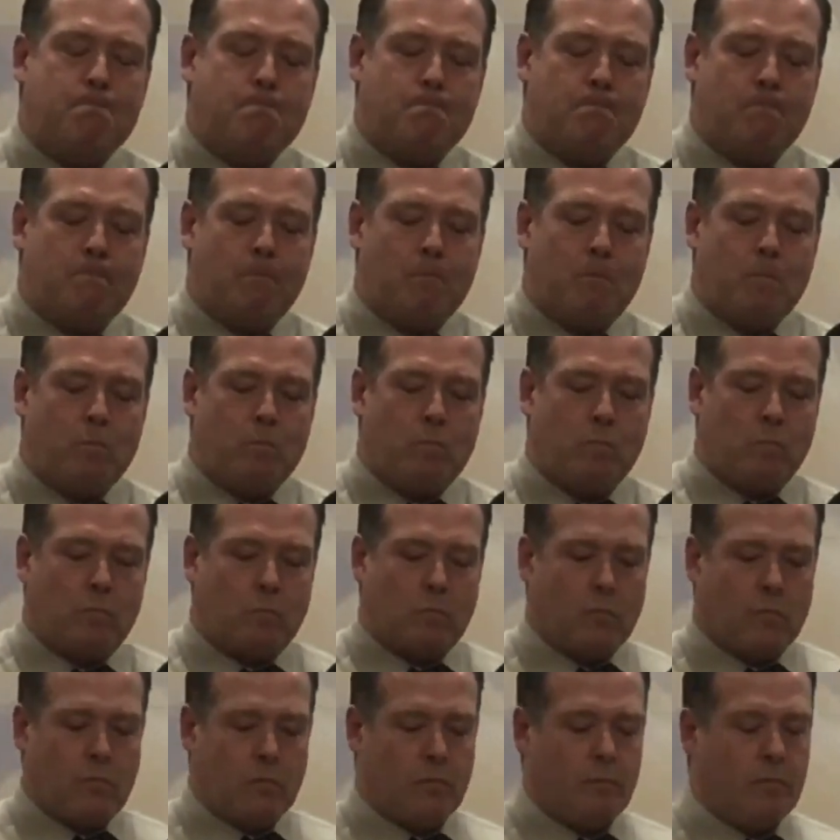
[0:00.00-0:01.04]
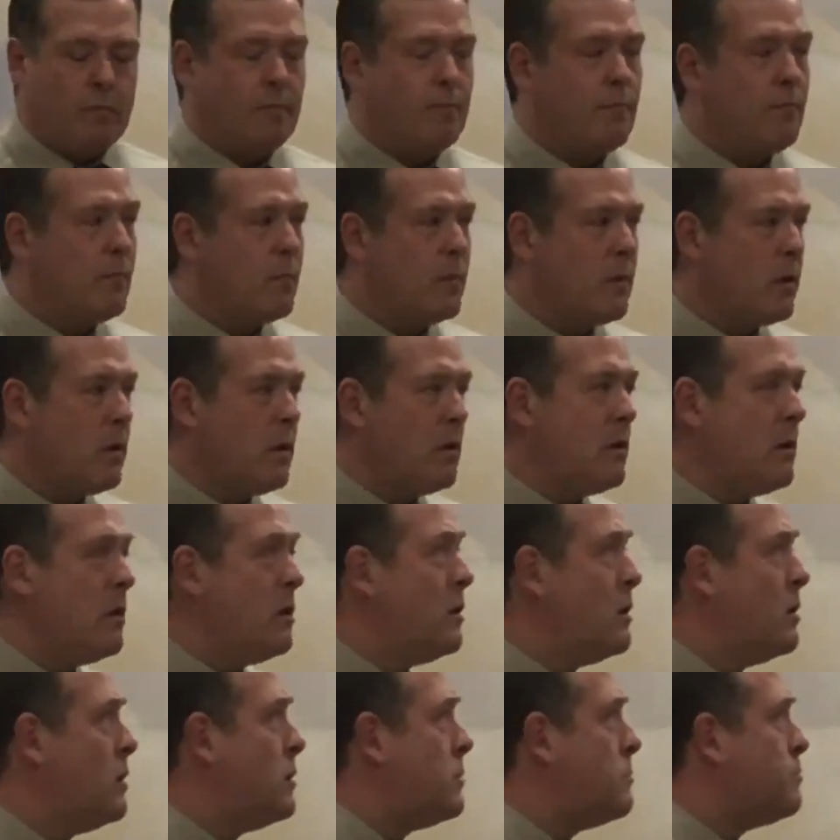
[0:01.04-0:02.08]

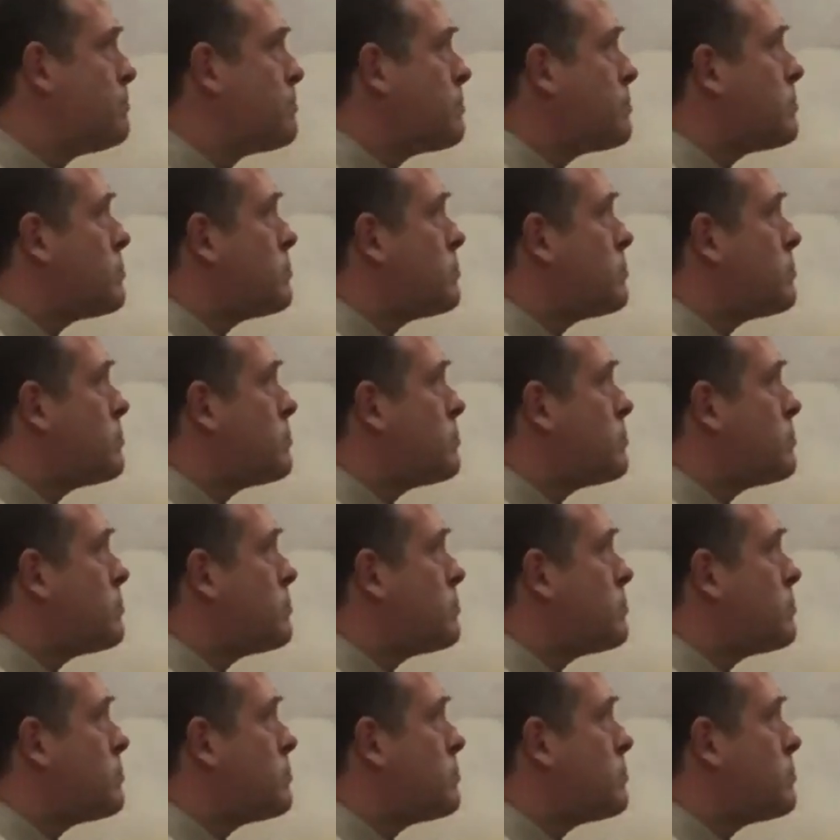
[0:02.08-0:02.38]
Nothing is said.